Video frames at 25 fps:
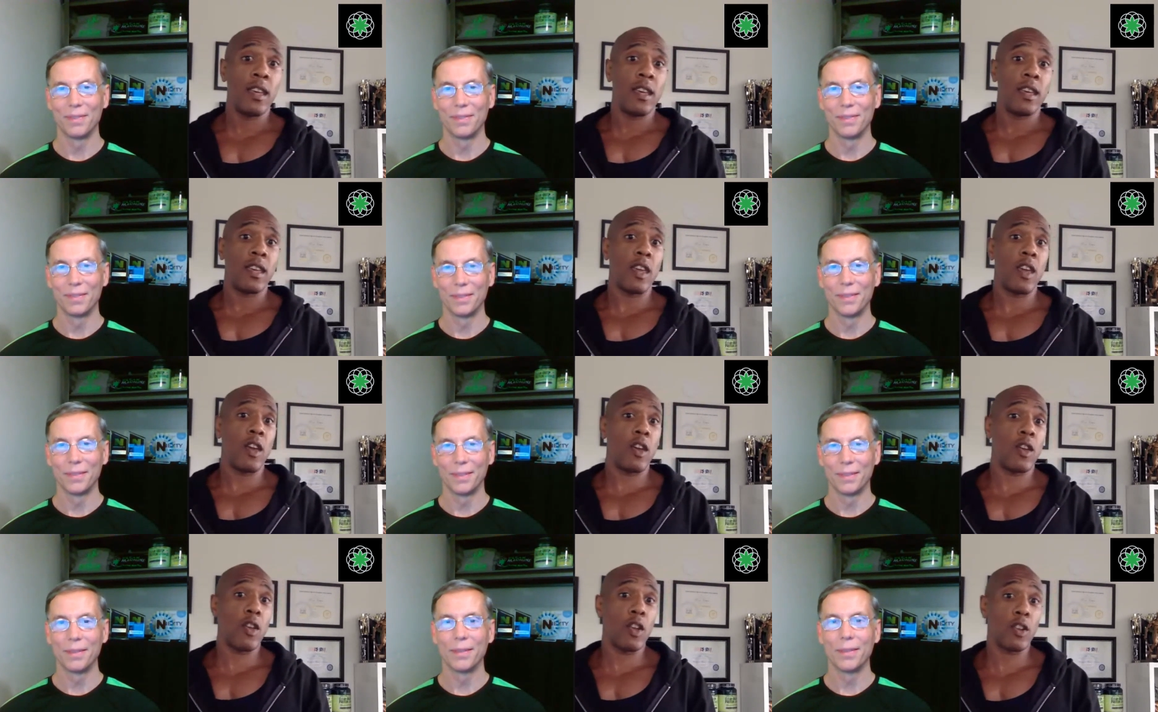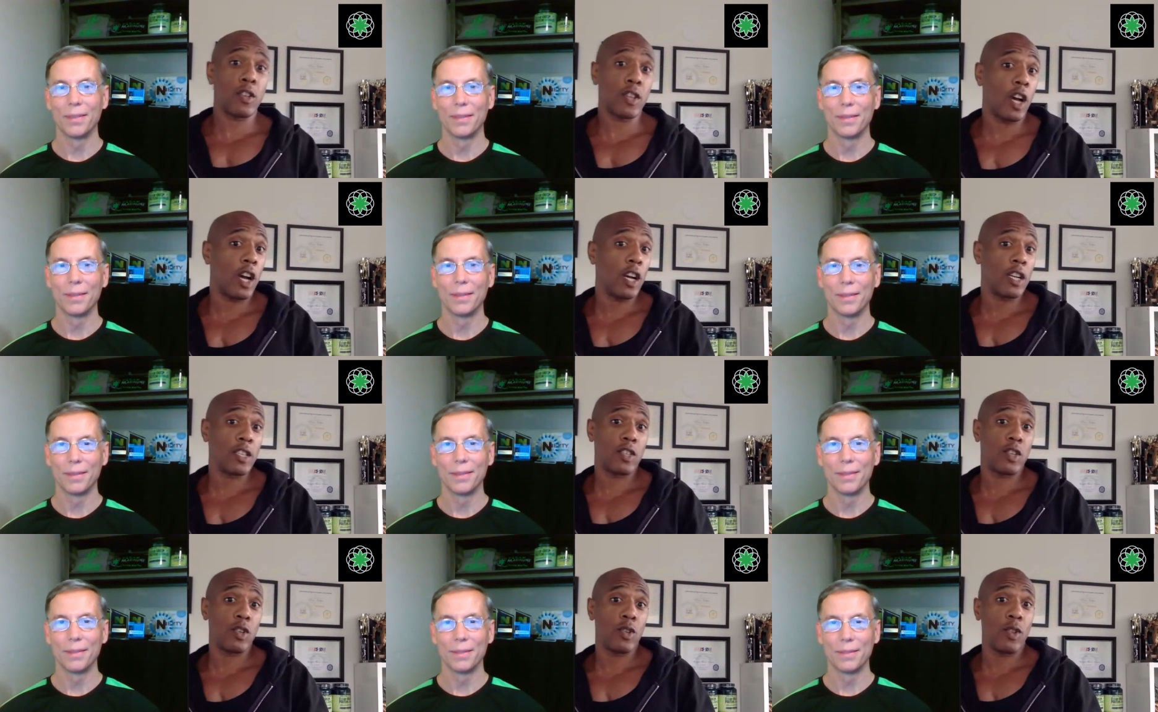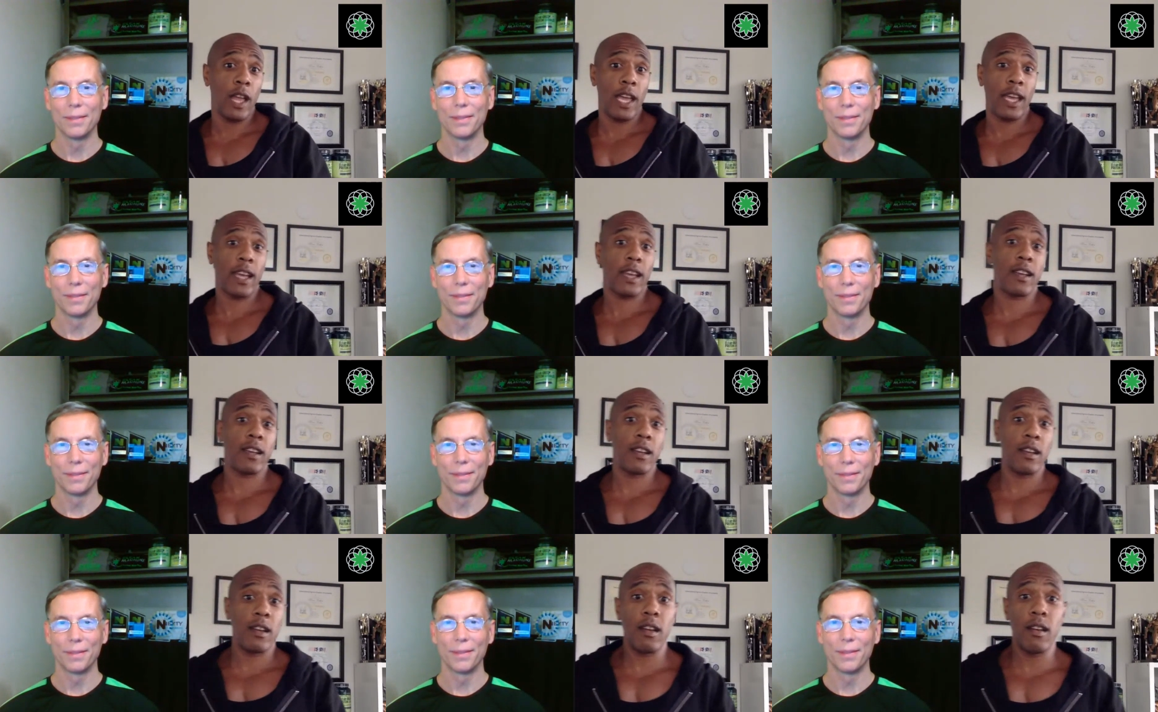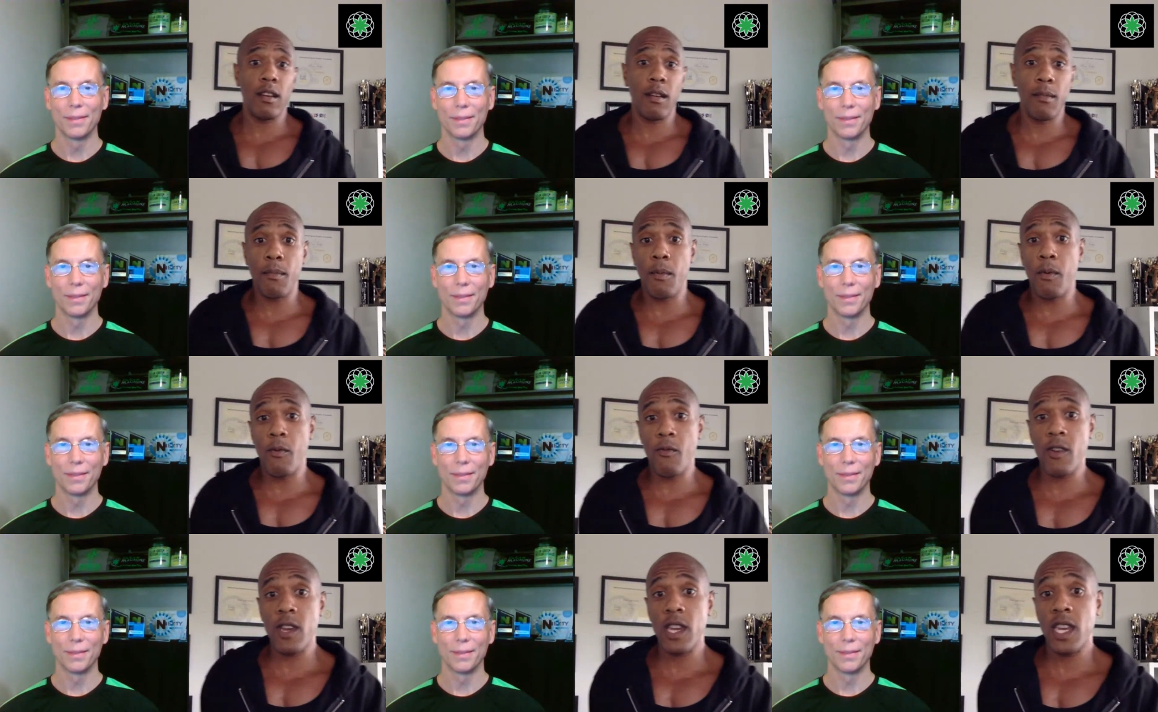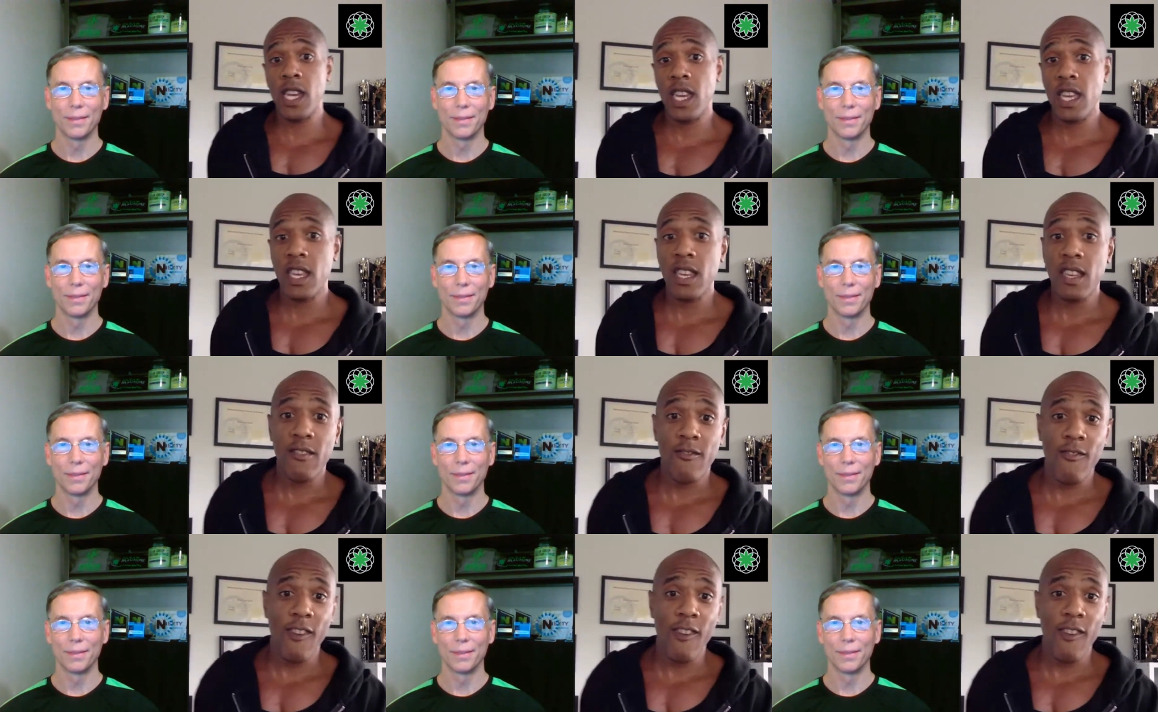Speaker 1: You know, you're talking to like a Marine,